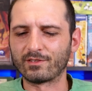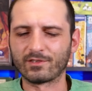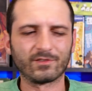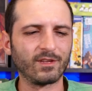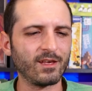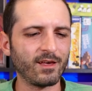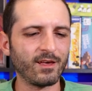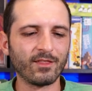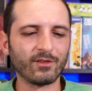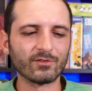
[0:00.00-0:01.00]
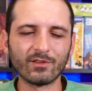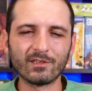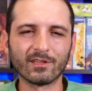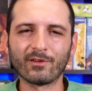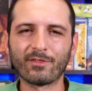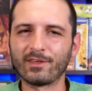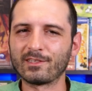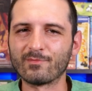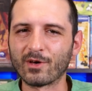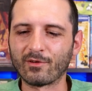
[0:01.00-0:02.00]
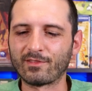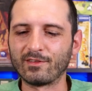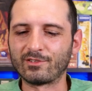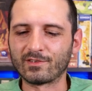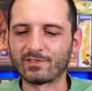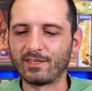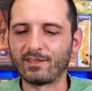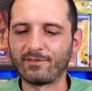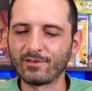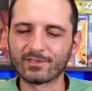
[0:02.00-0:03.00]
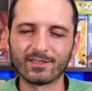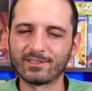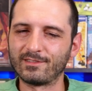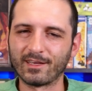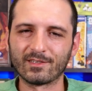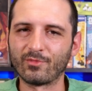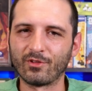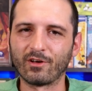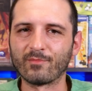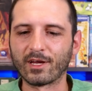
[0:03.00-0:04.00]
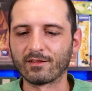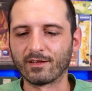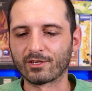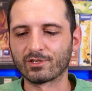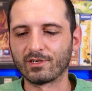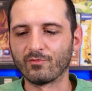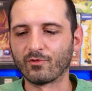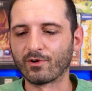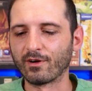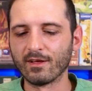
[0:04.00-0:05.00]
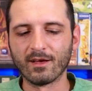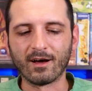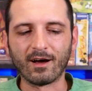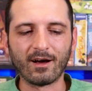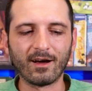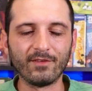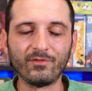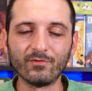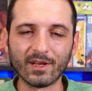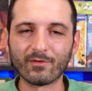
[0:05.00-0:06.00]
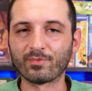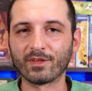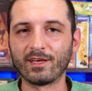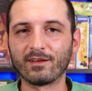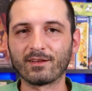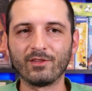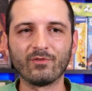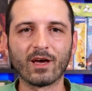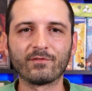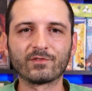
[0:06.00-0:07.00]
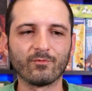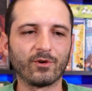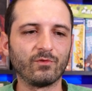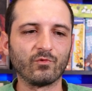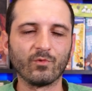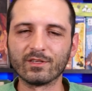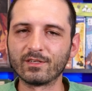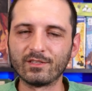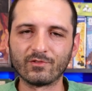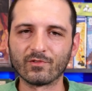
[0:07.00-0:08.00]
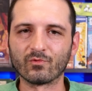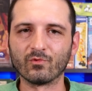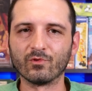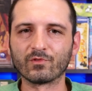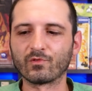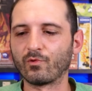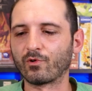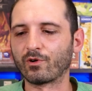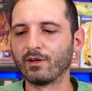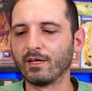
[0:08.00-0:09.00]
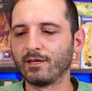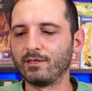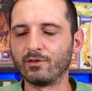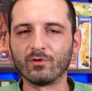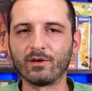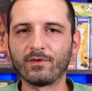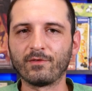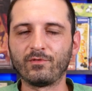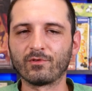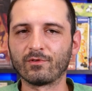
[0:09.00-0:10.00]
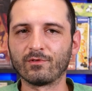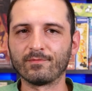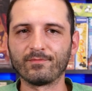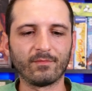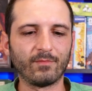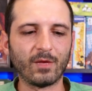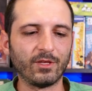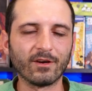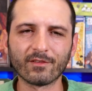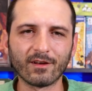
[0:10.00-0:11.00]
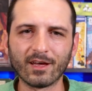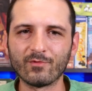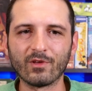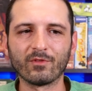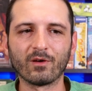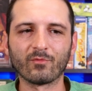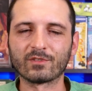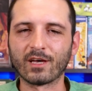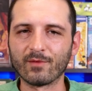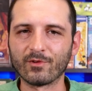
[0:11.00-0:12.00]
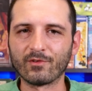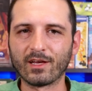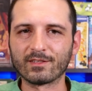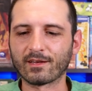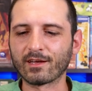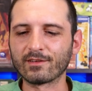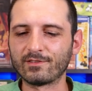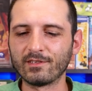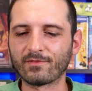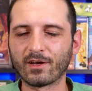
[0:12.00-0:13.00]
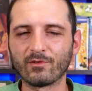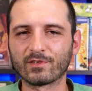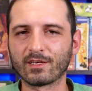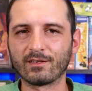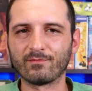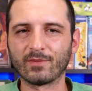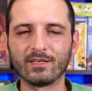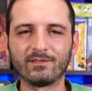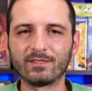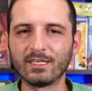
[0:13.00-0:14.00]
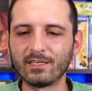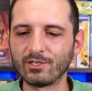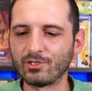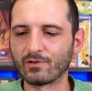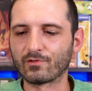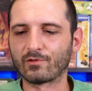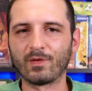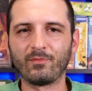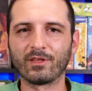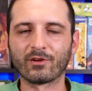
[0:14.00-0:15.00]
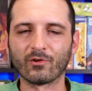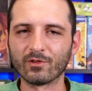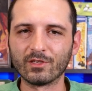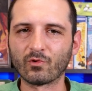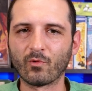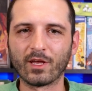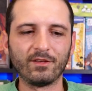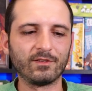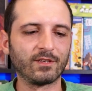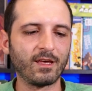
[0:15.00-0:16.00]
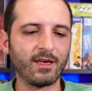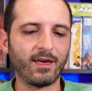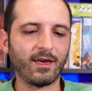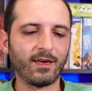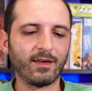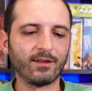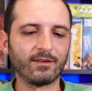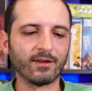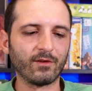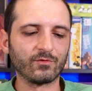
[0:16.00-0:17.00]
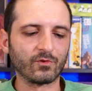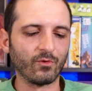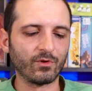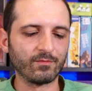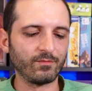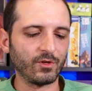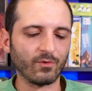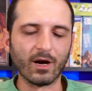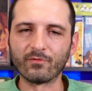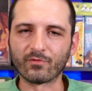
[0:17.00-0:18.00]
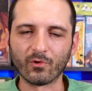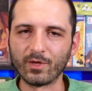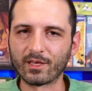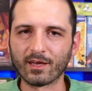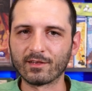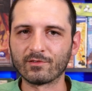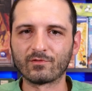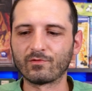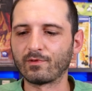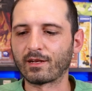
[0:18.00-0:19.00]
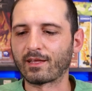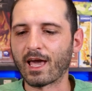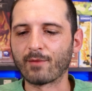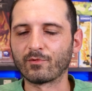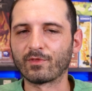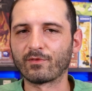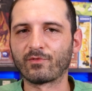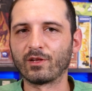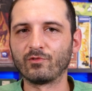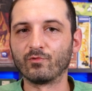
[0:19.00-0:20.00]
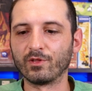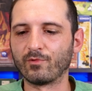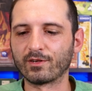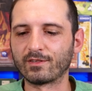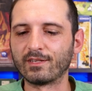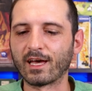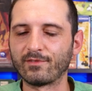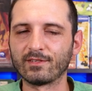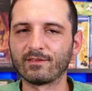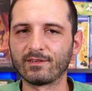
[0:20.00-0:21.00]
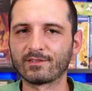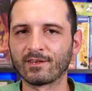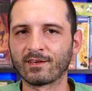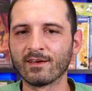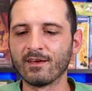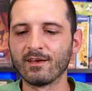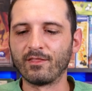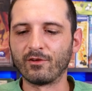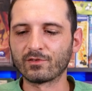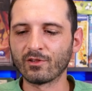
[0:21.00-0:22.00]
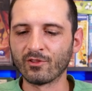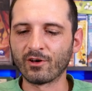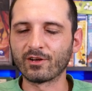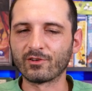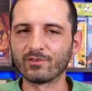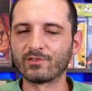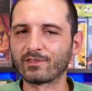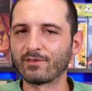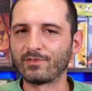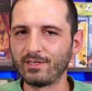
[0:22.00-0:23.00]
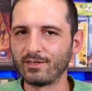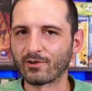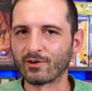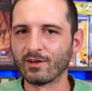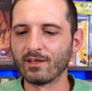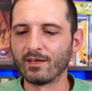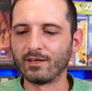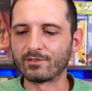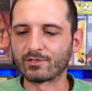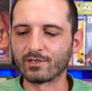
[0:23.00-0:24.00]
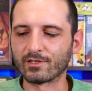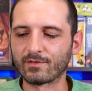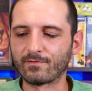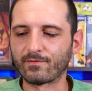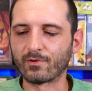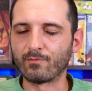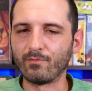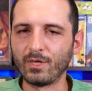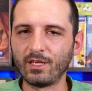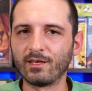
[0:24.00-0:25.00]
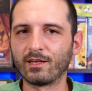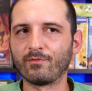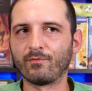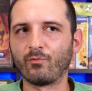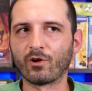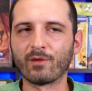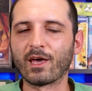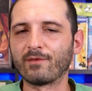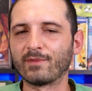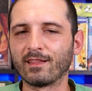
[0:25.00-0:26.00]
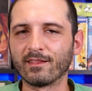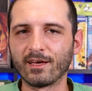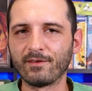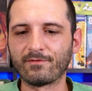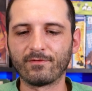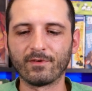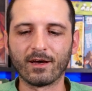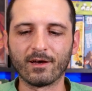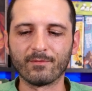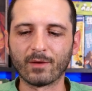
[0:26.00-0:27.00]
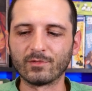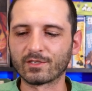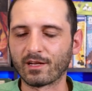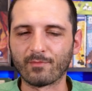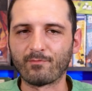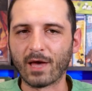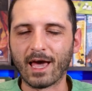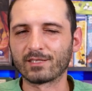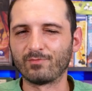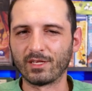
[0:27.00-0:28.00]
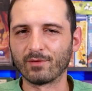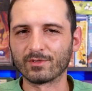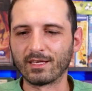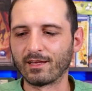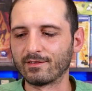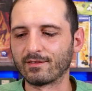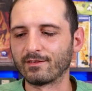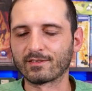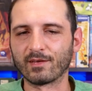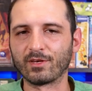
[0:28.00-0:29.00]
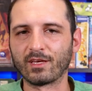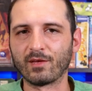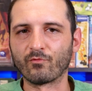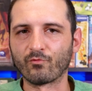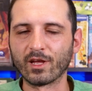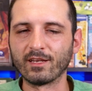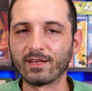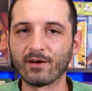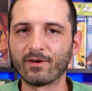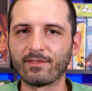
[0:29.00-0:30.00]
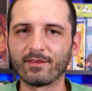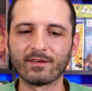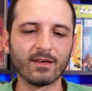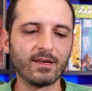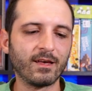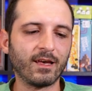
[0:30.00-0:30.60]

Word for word: It's just there's all these little things about it that just it, it, feels like it just doesn't belong in my collection anymore if you've never played it and you have someone who's willing to teach you the rules or you know if, if you're maybe younger than i am and you have a lot more time on your hands like i could see if i was like in my teenage years or maybe like early 20s and i was going you know out for a weekend at a cabin with a friend who really wanted to dive into this like there's a lot of good stuff here it's just for me and where I'm at in my life, um, I'm just kind of past being able to get into this type of game right now, I think.